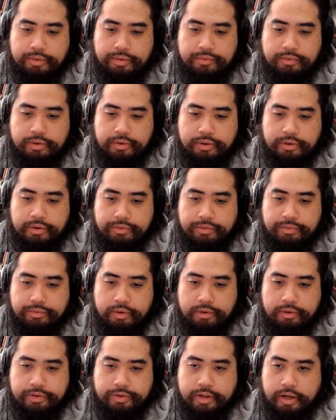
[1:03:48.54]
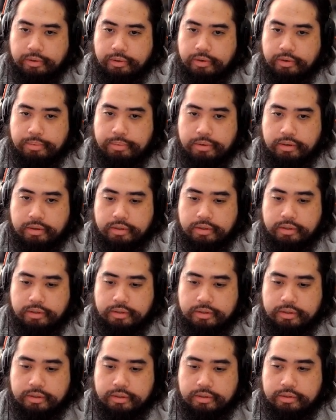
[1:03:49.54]
their evolved
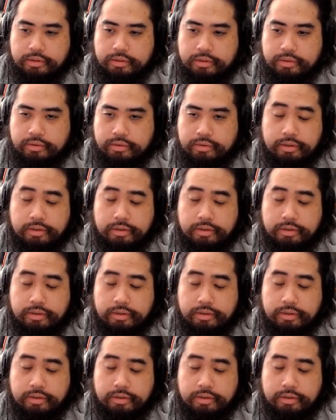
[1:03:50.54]
counterparts, or their